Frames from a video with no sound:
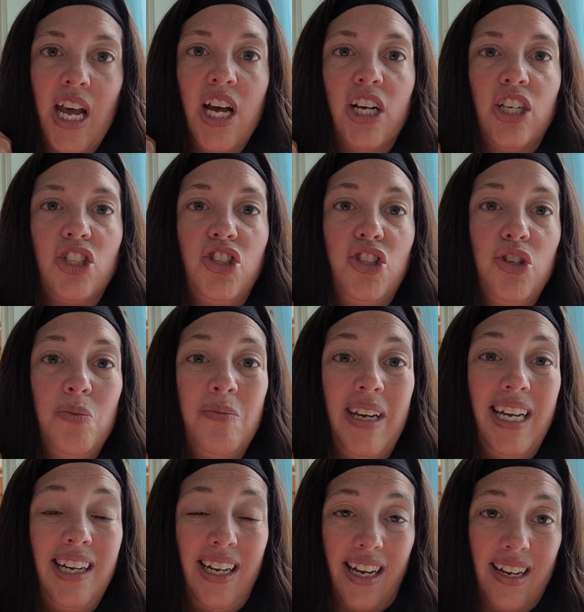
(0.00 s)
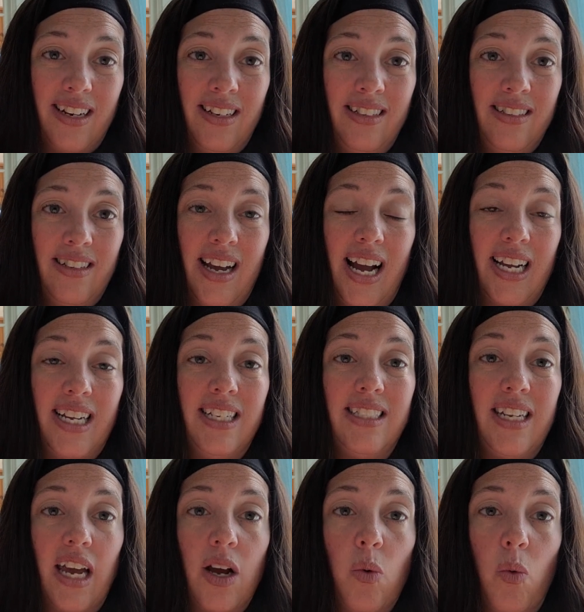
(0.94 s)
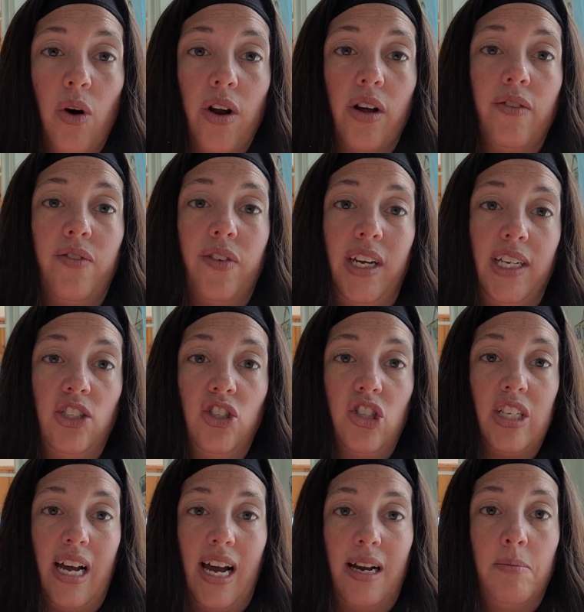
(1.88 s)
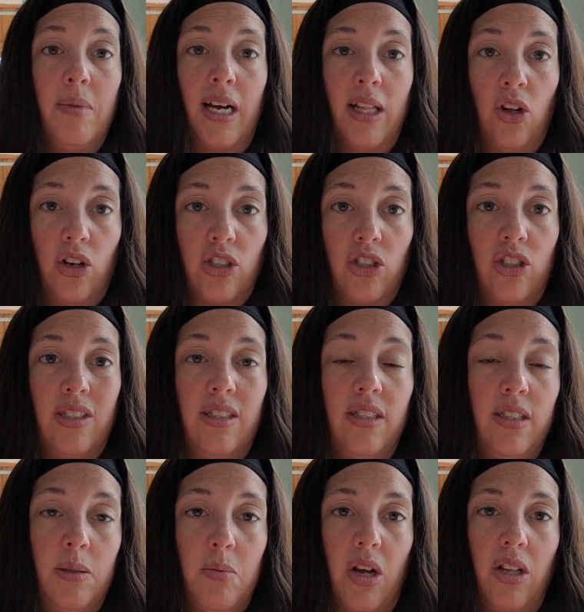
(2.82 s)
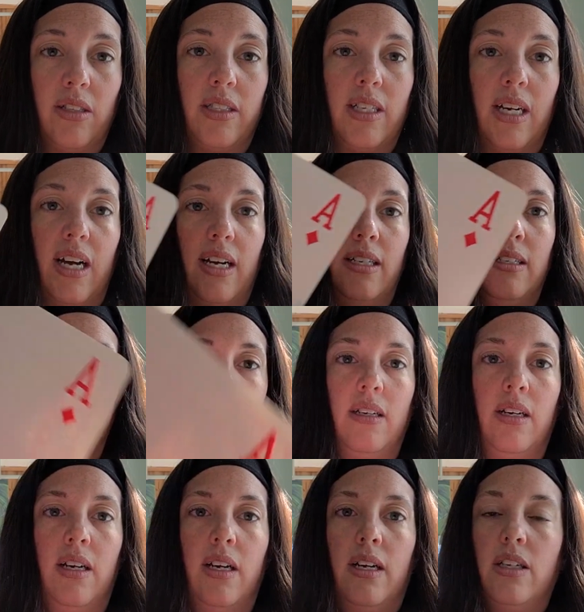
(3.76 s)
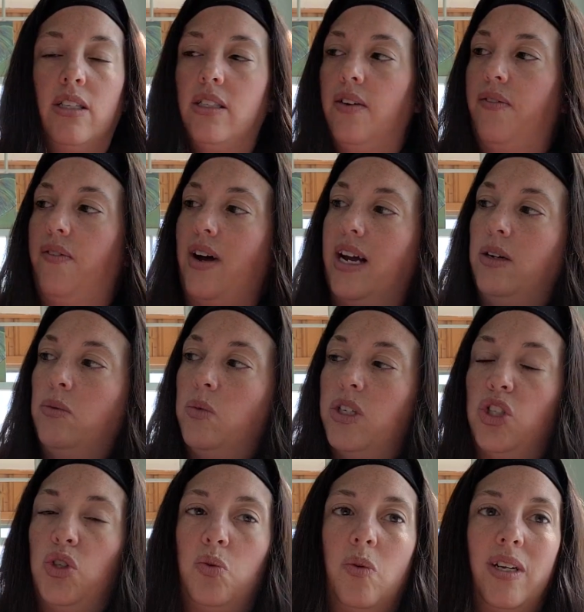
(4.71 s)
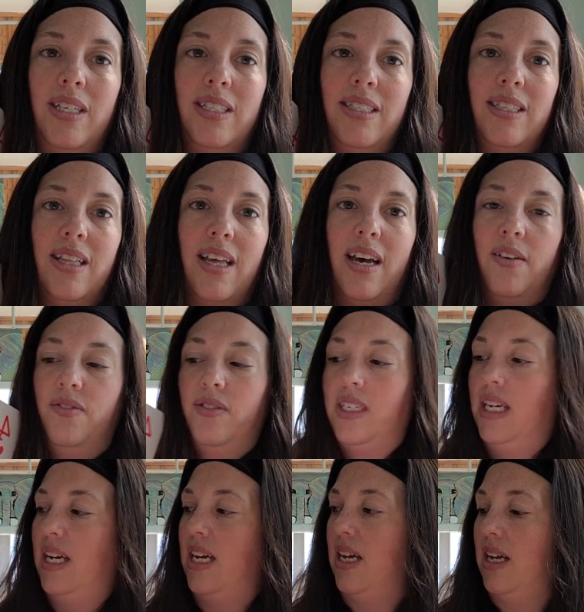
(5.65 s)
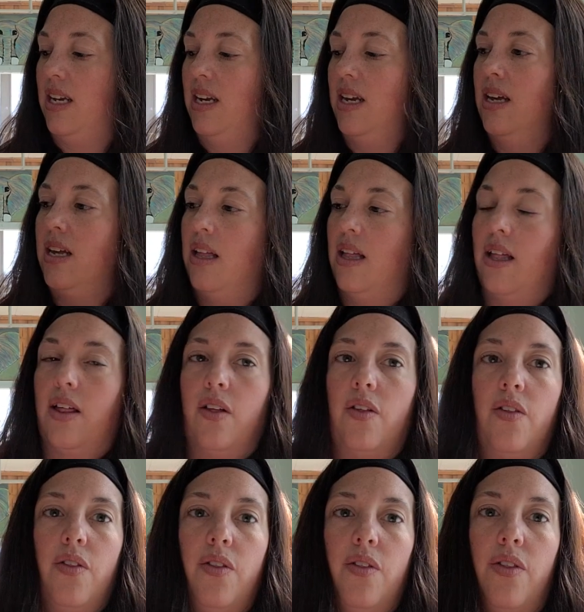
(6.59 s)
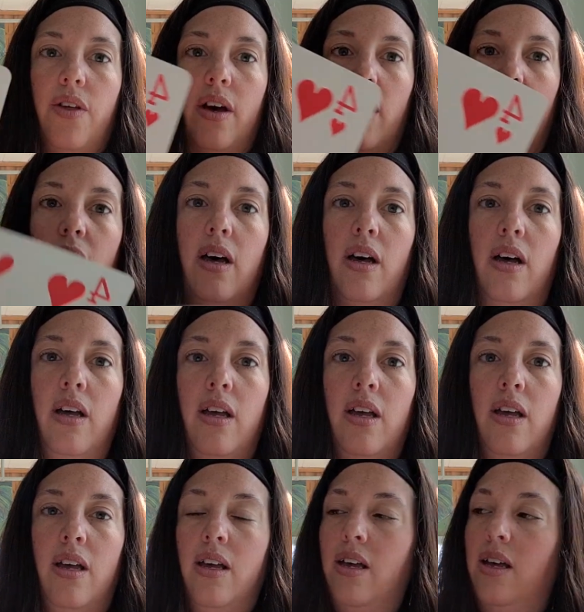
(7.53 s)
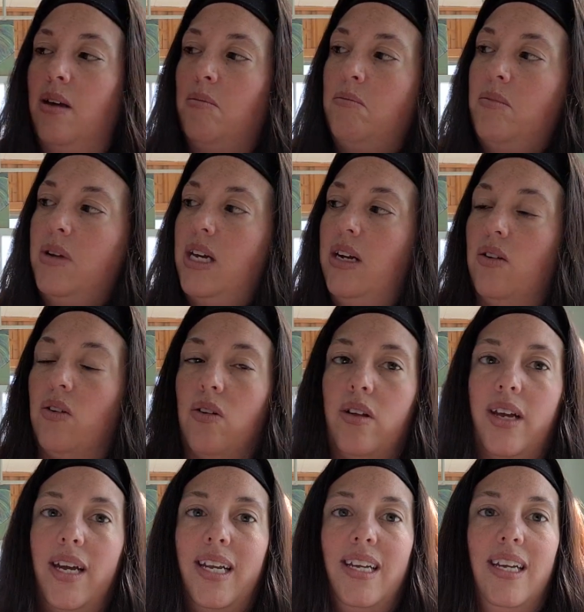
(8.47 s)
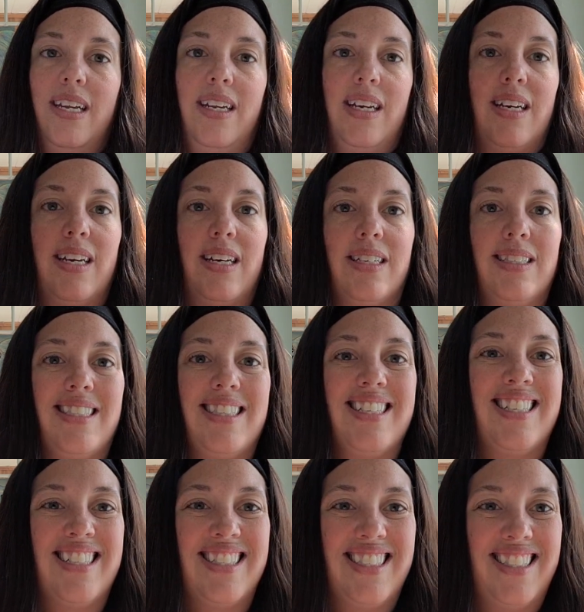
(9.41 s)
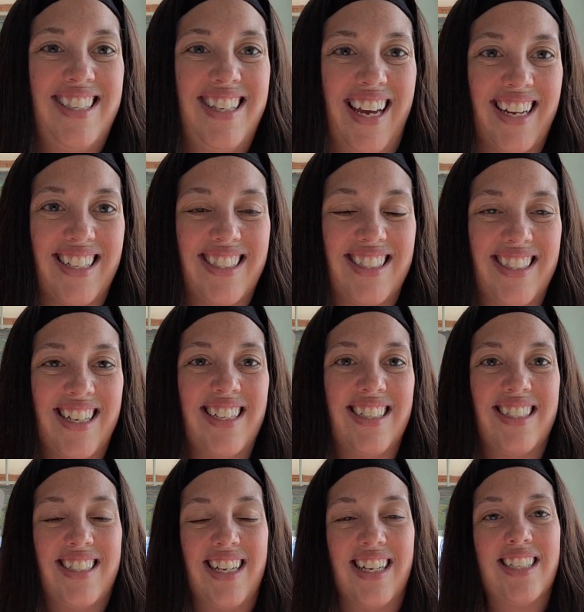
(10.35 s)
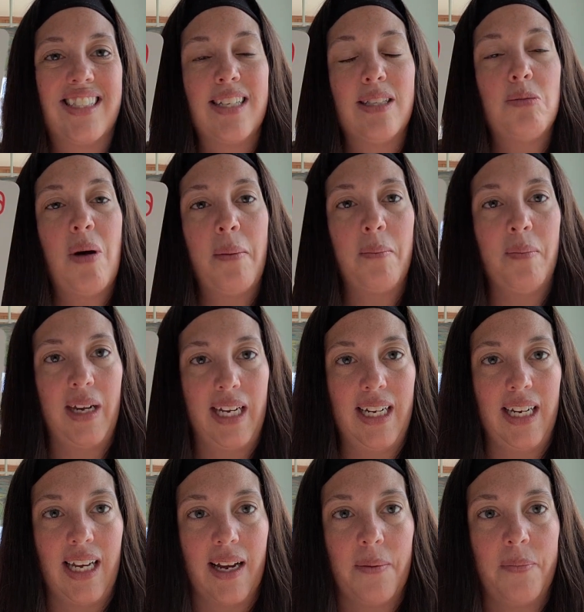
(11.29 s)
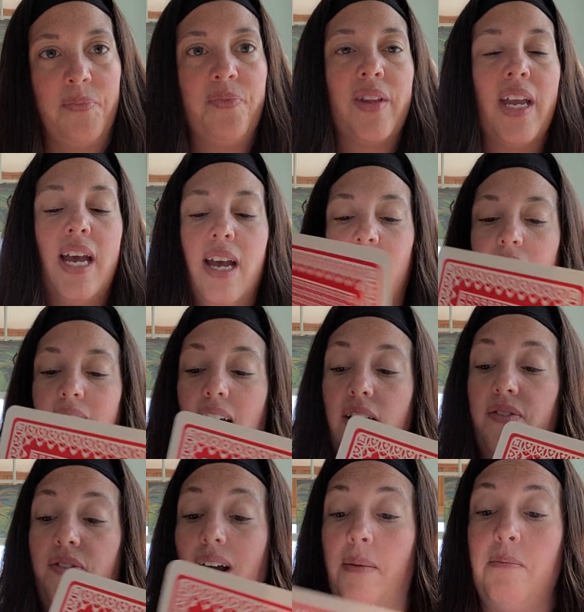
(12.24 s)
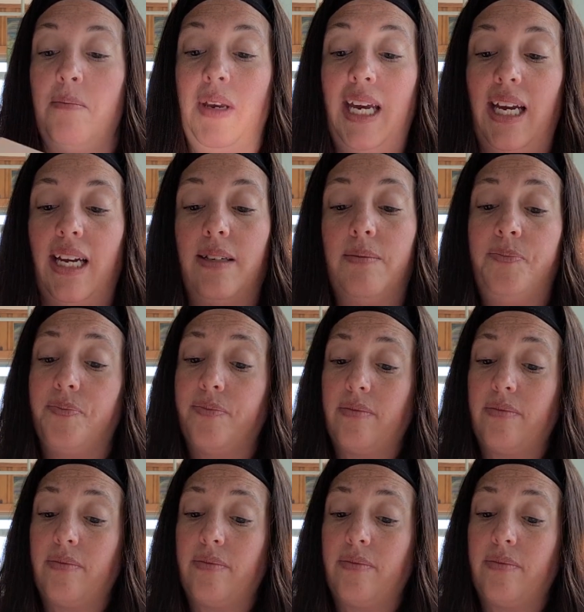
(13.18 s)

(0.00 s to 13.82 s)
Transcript: To do median, I can take 1 off each side, my largest and smallest side, to find which one is left in the middle, and it is 6. 6 is my median. Now, to find mean,